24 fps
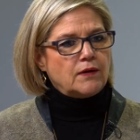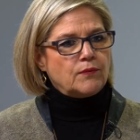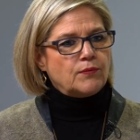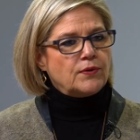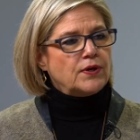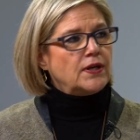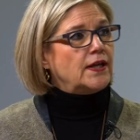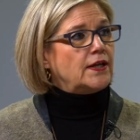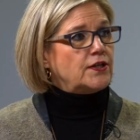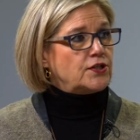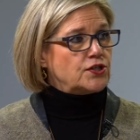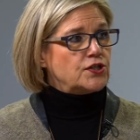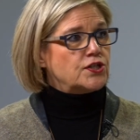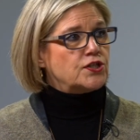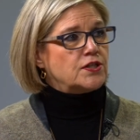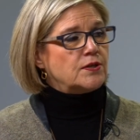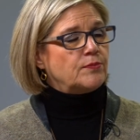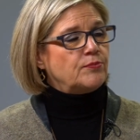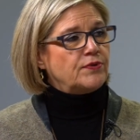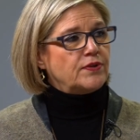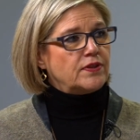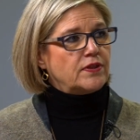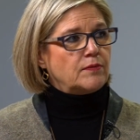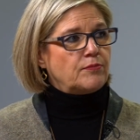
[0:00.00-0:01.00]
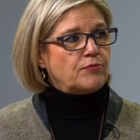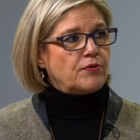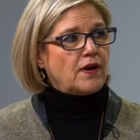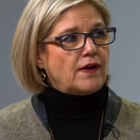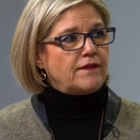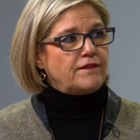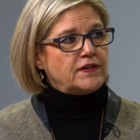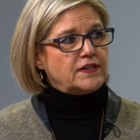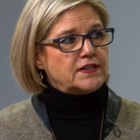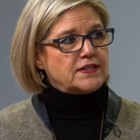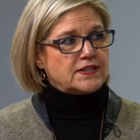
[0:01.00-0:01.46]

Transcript: relationship with the private